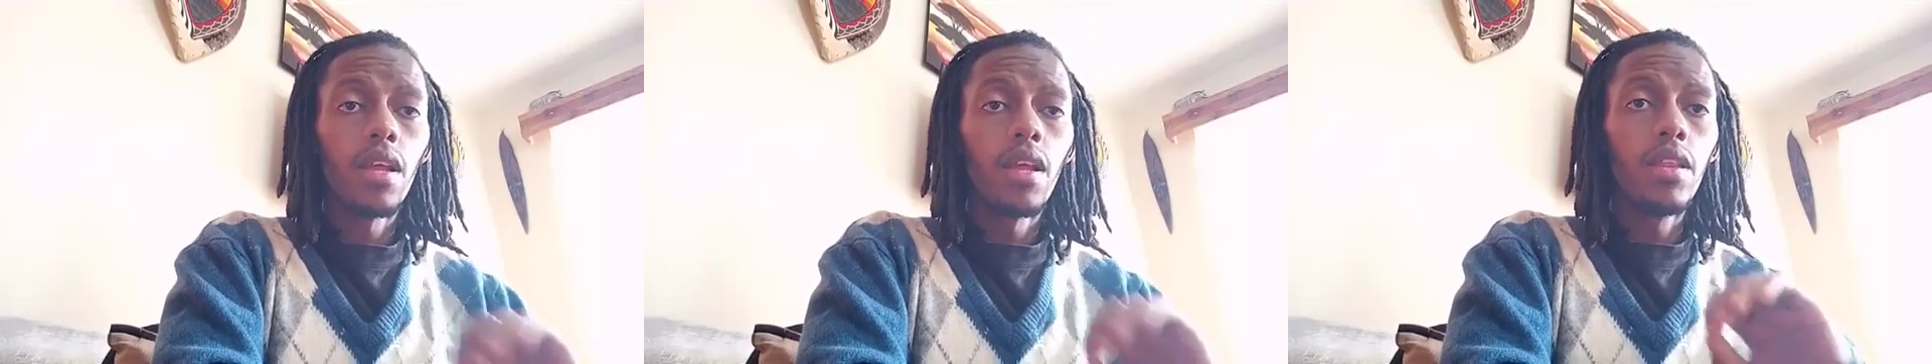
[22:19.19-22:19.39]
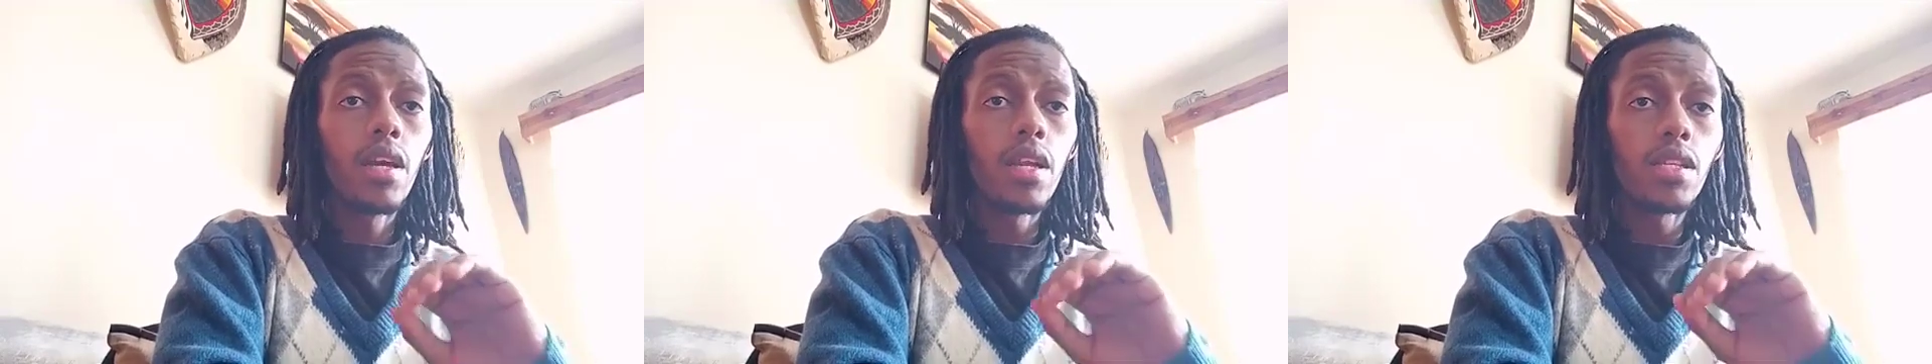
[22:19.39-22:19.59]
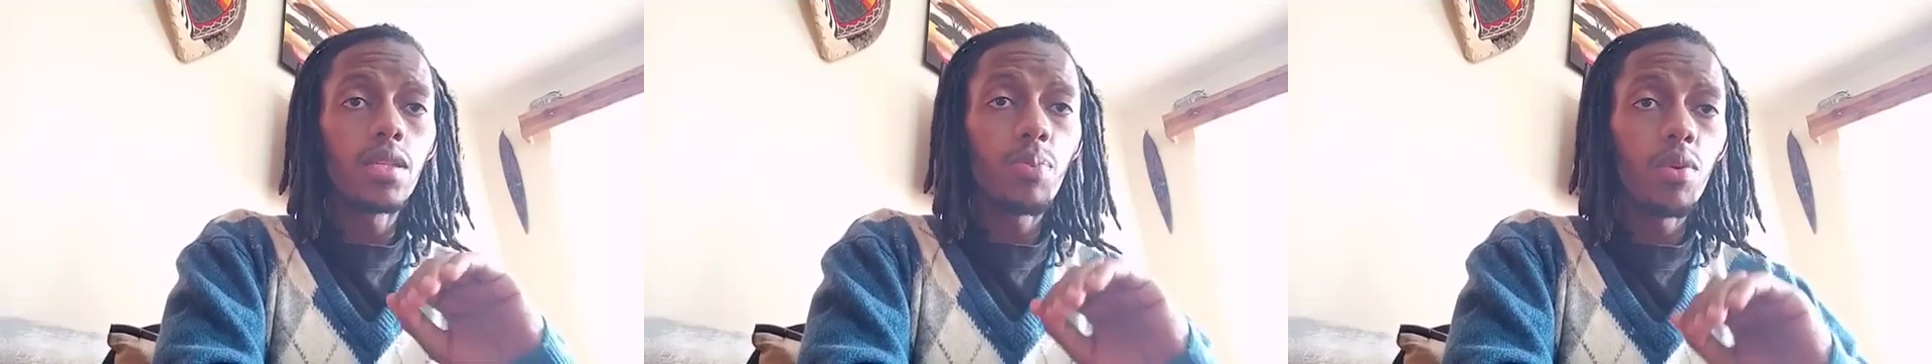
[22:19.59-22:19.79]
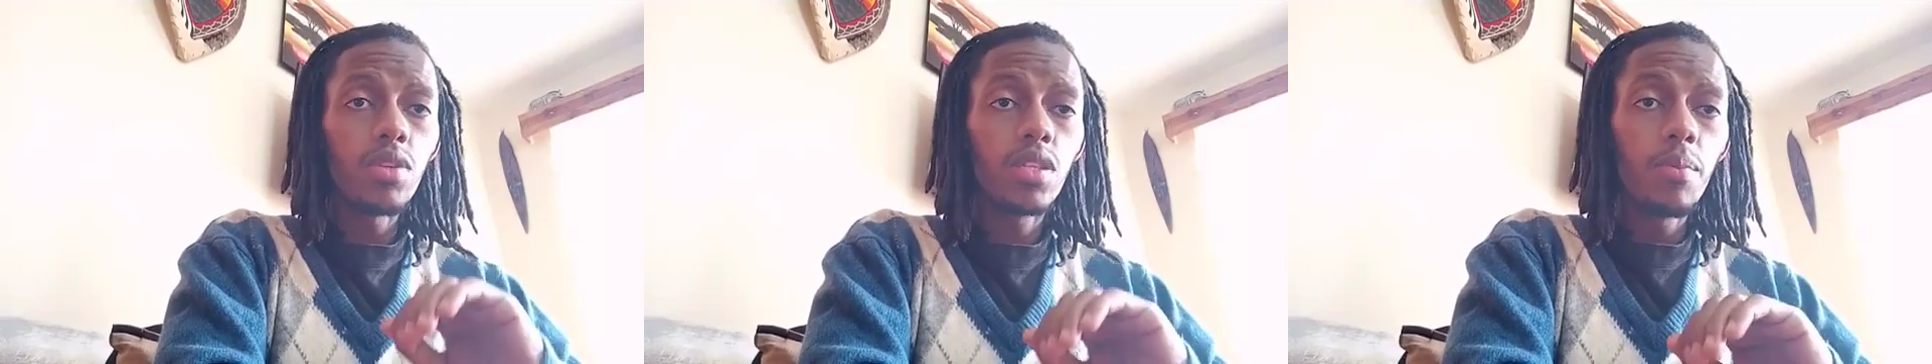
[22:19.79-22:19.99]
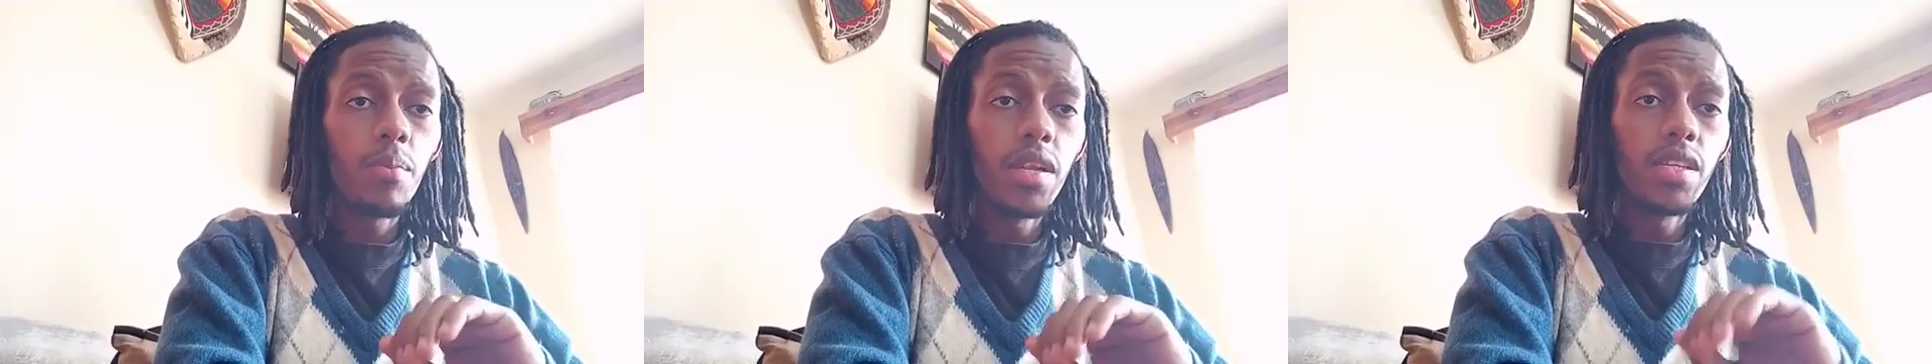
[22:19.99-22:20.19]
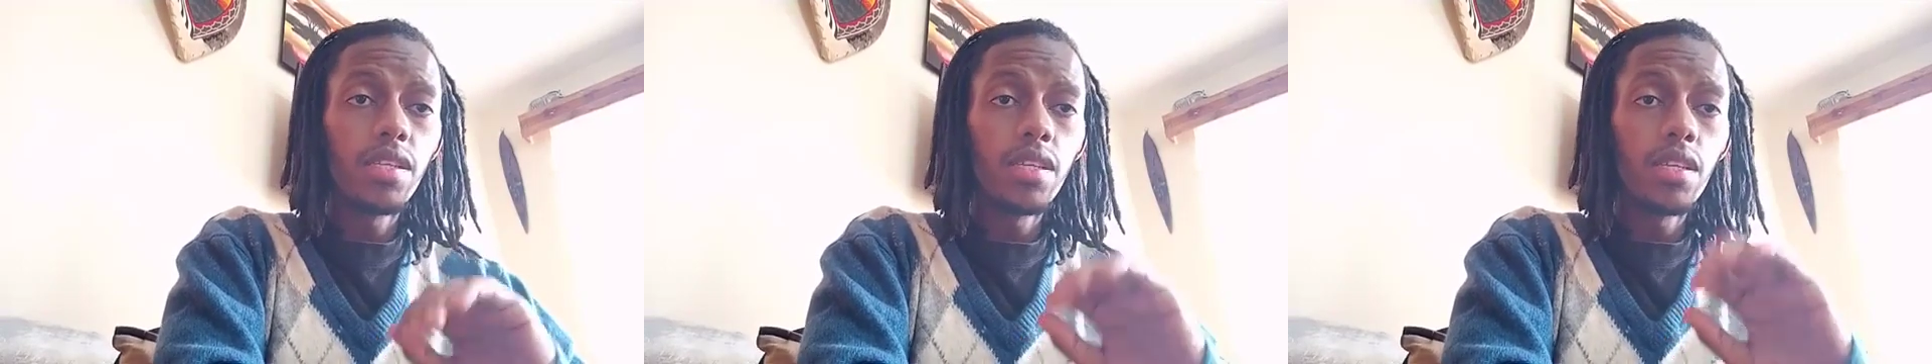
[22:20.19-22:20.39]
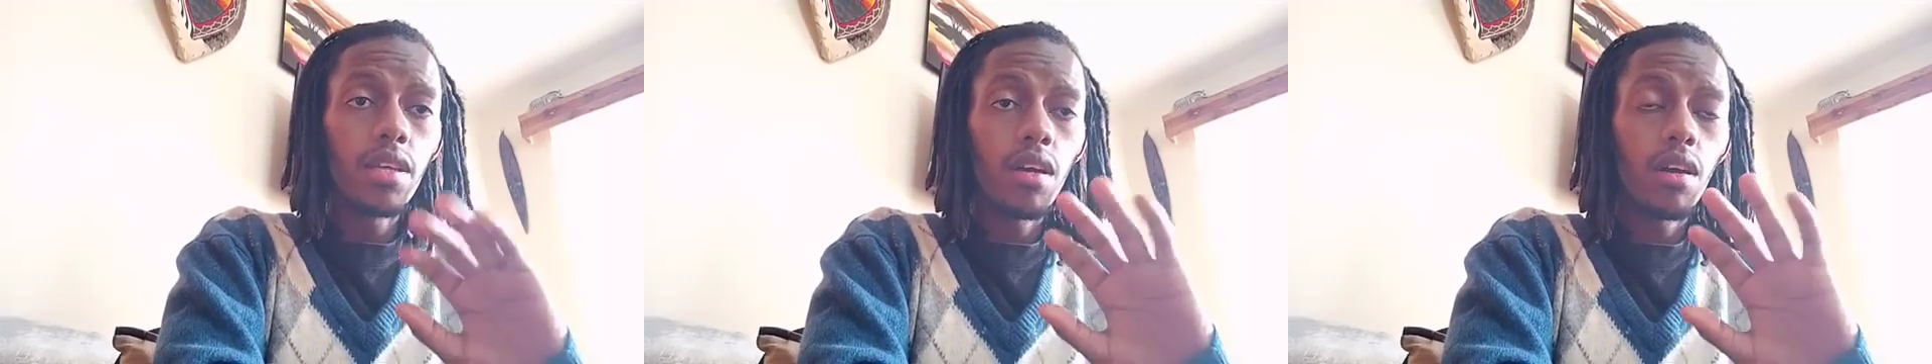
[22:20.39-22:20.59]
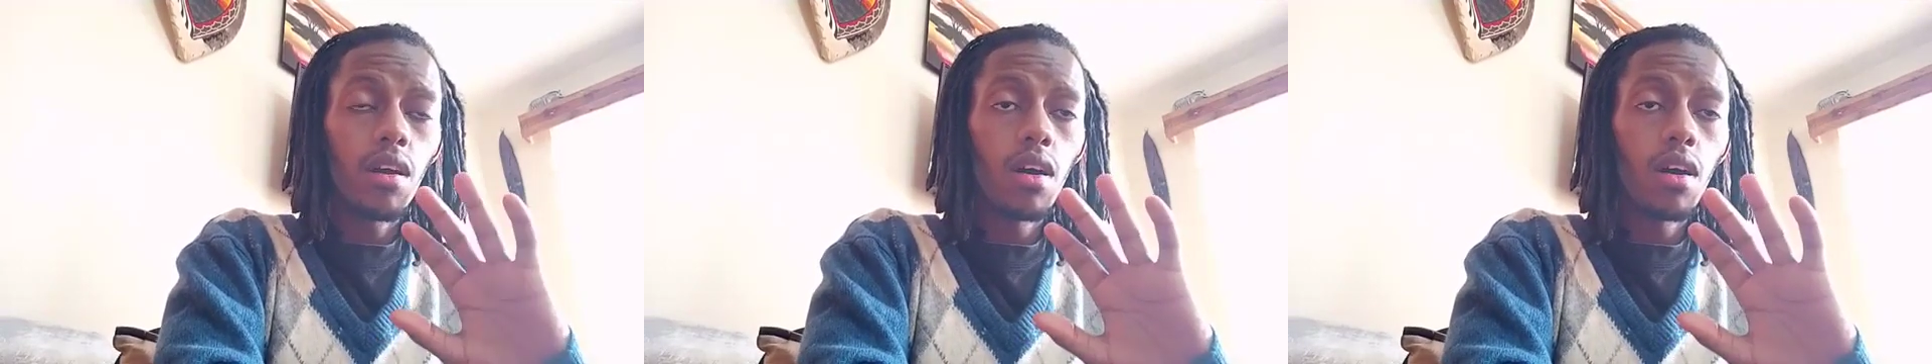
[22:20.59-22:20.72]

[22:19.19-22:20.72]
the responsibility,